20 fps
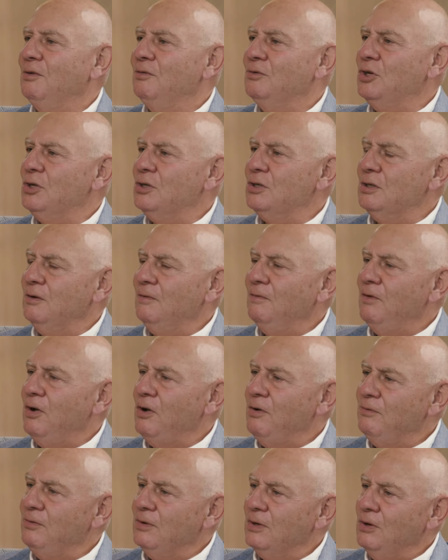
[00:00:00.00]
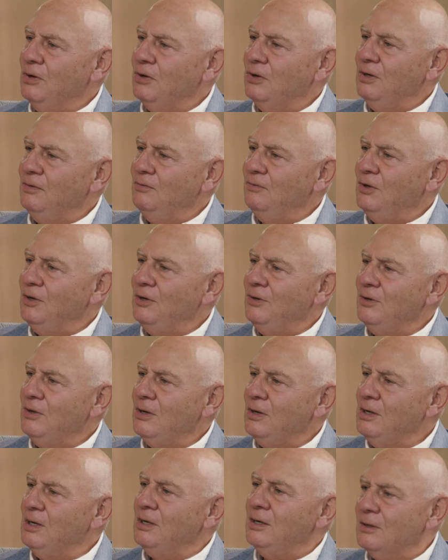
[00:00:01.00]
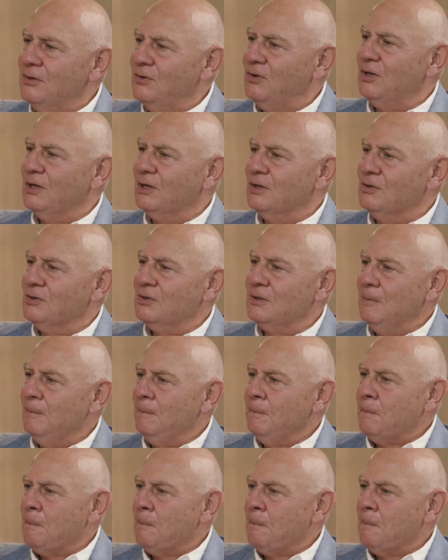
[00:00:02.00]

of just involving God, even in the little things,